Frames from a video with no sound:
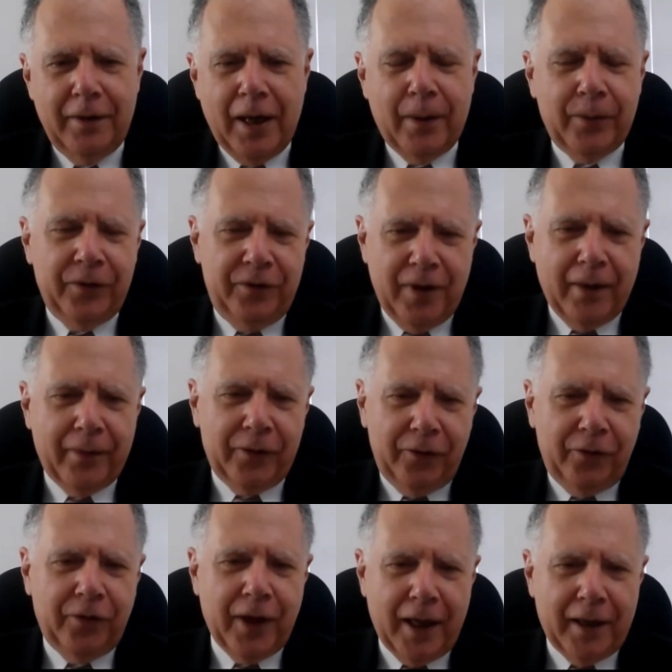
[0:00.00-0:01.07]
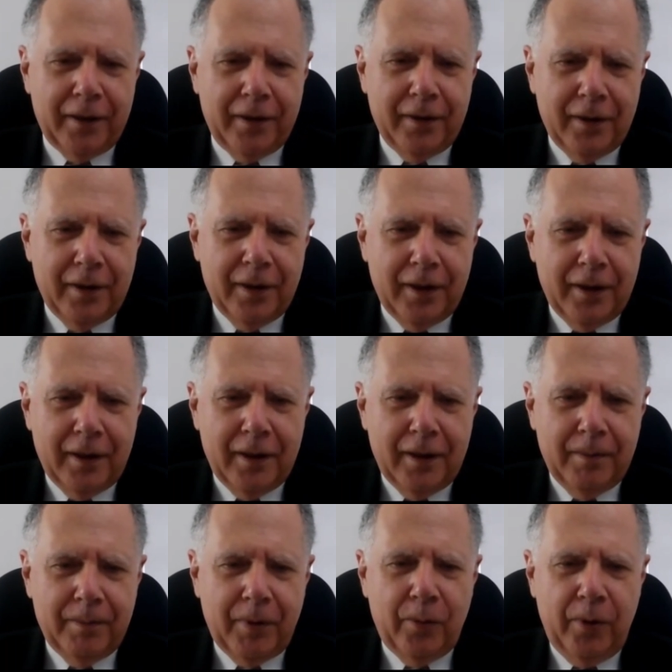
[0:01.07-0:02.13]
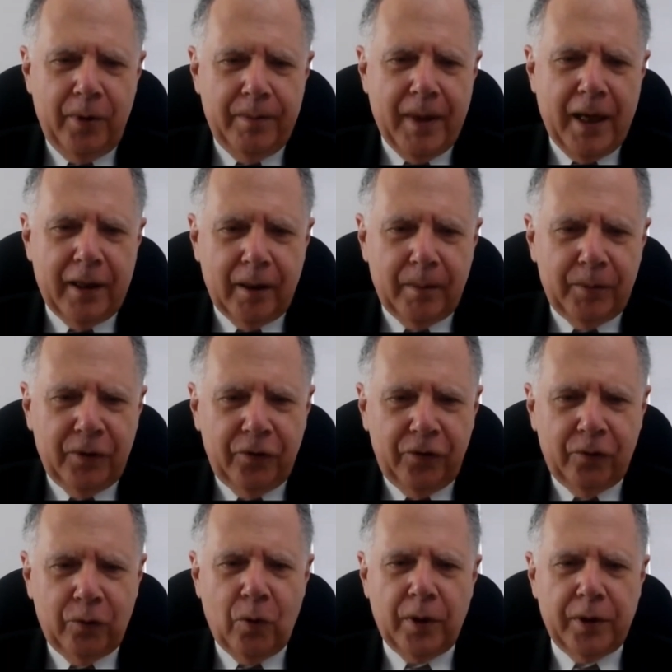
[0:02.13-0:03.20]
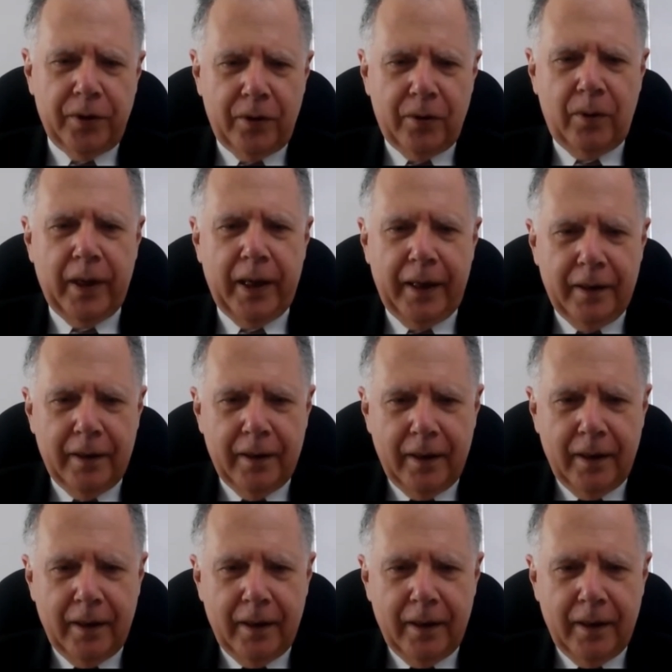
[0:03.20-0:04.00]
That was never said, but we may end up destroying Ukraine